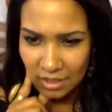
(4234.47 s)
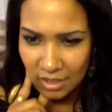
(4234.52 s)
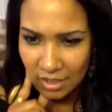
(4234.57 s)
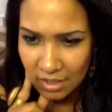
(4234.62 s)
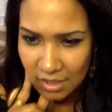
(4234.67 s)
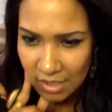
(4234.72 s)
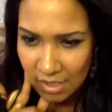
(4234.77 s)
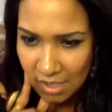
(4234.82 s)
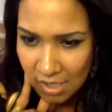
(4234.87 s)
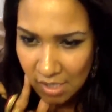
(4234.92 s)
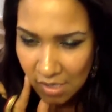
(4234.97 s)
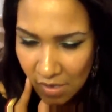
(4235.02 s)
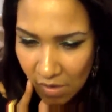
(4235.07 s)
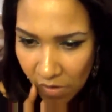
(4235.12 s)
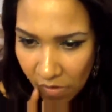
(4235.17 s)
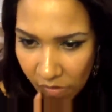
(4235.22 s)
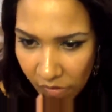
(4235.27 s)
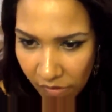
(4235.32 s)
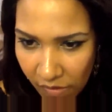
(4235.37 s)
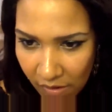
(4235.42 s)
Who let the
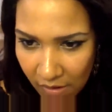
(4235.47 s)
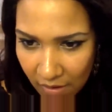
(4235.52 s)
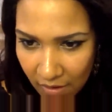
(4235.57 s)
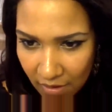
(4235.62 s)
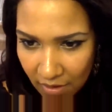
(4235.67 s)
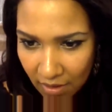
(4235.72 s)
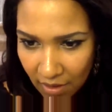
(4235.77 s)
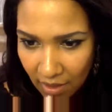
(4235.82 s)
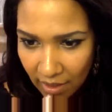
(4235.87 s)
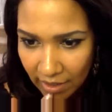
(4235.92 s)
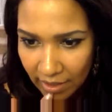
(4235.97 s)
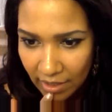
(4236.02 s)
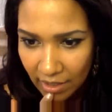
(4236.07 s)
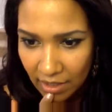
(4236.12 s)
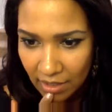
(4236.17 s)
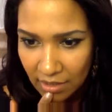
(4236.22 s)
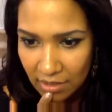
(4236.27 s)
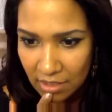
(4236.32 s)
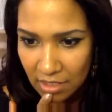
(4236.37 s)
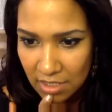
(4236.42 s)
dog out? I
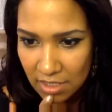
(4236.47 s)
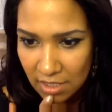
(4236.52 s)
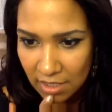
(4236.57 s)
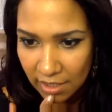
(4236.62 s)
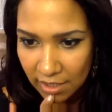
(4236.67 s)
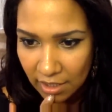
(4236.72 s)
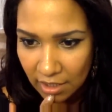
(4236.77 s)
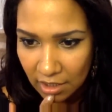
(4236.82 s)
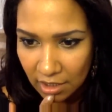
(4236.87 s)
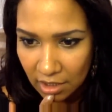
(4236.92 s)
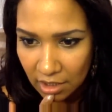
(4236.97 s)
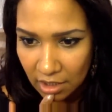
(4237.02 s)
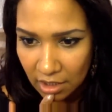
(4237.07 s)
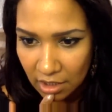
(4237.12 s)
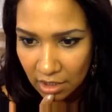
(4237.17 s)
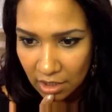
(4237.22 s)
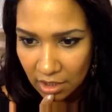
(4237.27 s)
asked Layla.